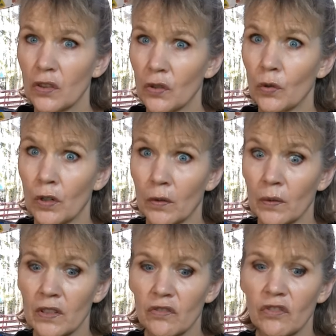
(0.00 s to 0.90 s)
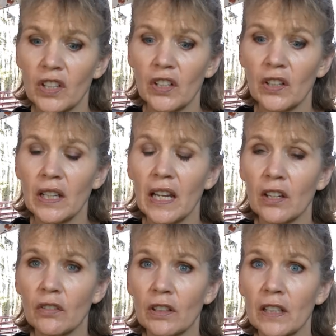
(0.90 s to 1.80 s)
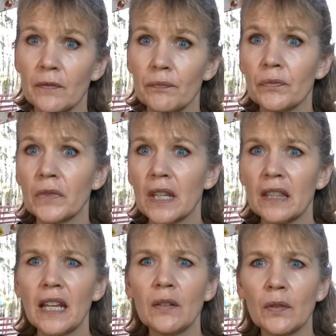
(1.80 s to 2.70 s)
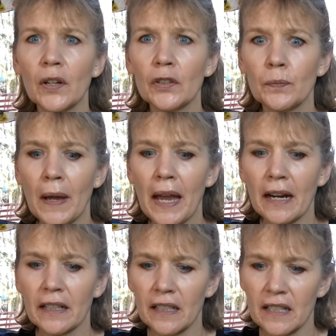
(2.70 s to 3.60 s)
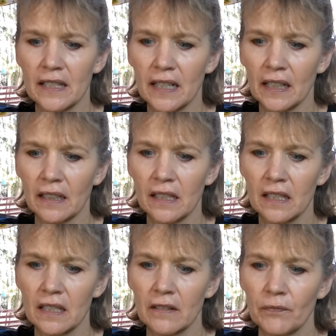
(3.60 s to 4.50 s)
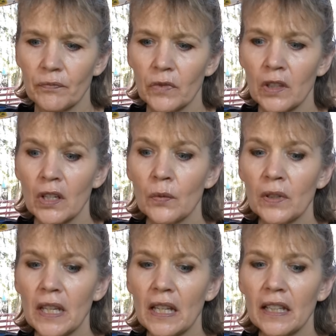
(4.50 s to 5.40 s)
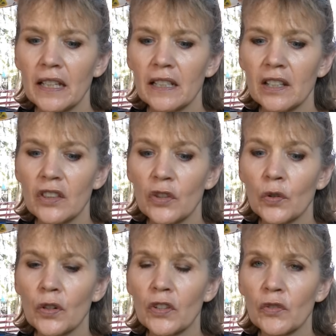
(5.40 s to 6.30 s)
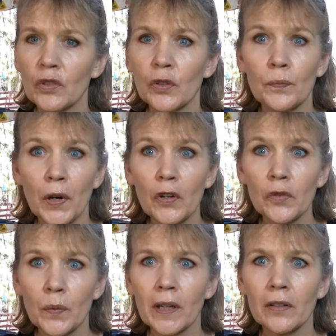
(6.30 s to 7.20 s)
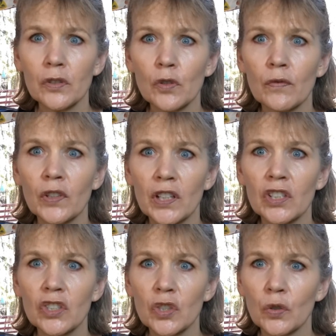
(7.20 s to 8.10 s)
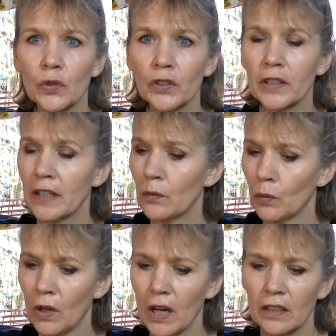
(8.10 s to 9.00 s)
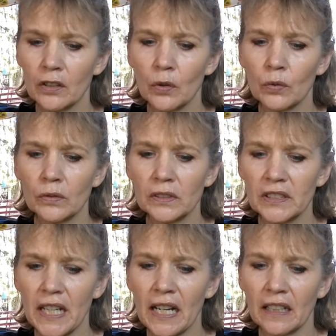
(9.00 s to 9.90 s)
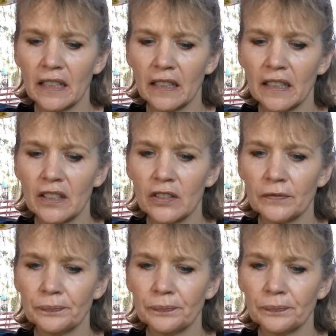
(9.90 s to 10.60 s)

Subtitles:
Thor was very angry, and they rowed back in silence. When they landed, Thor threw both whales over his shoulder and walked silently.